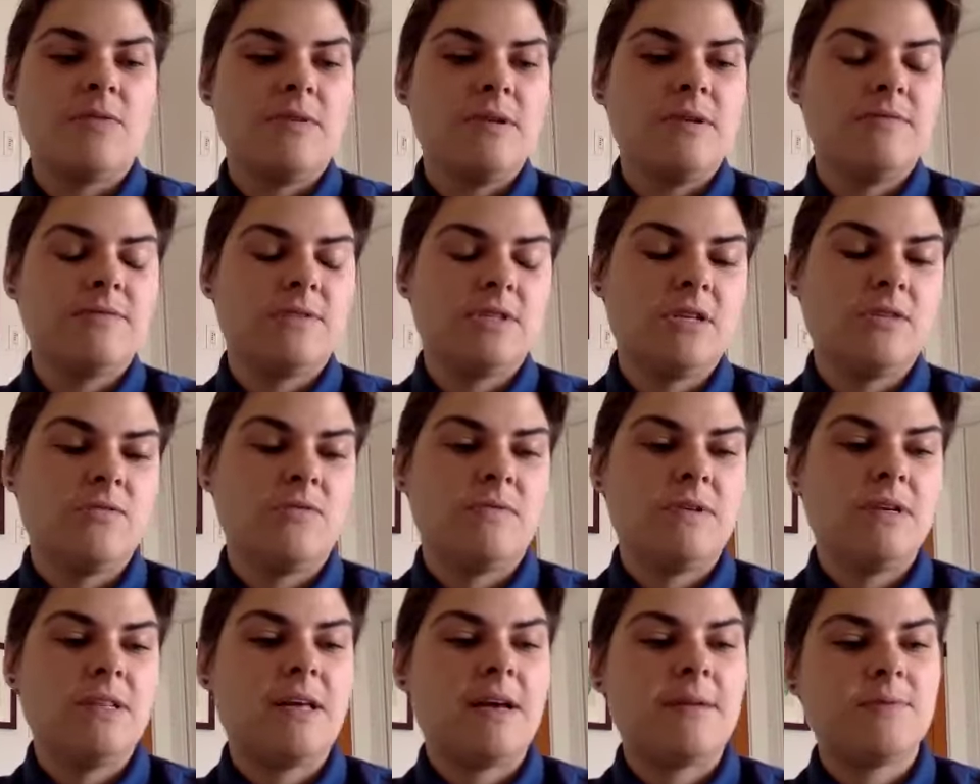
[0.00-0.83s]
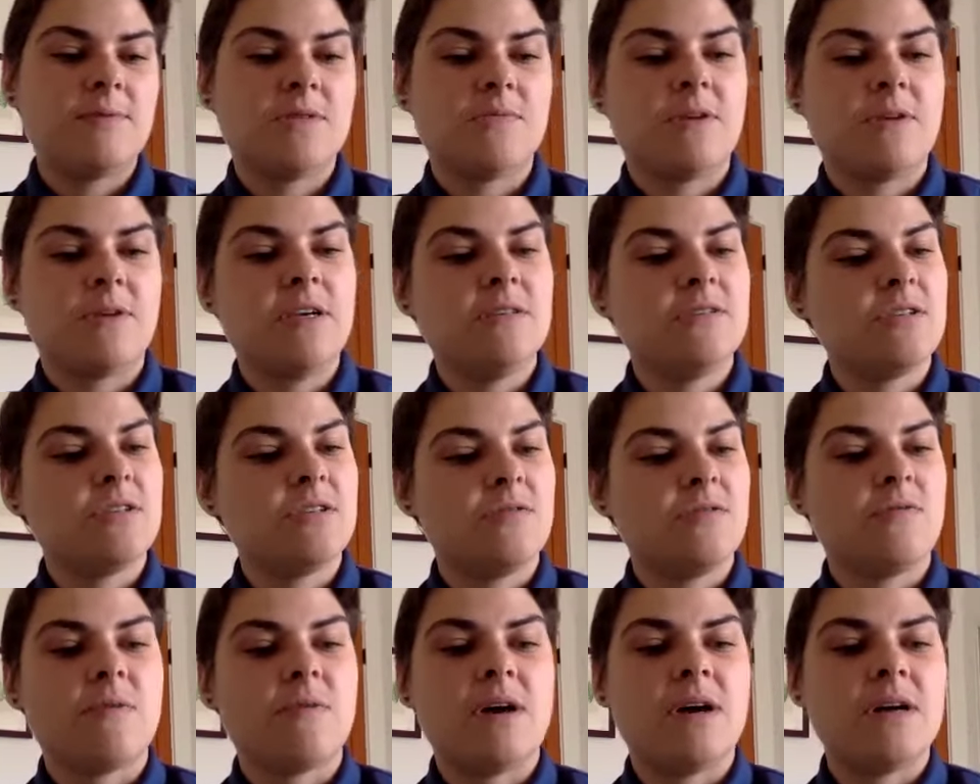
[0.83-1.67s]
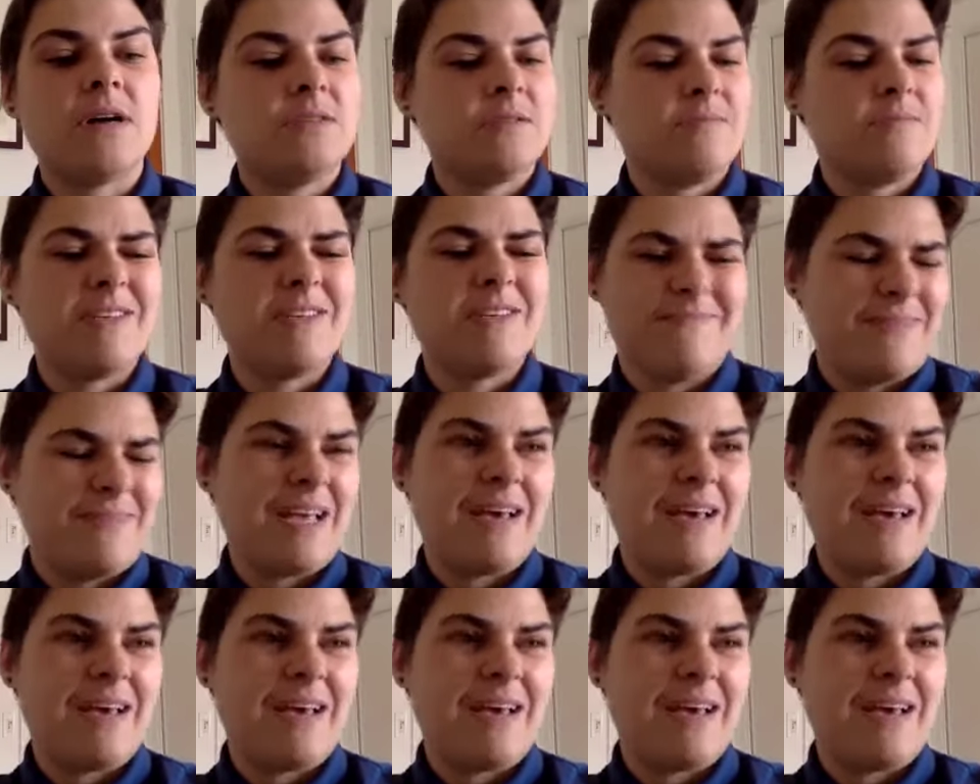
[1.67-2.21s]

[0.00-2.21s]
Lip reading: we've seen relapse rates on the rise by,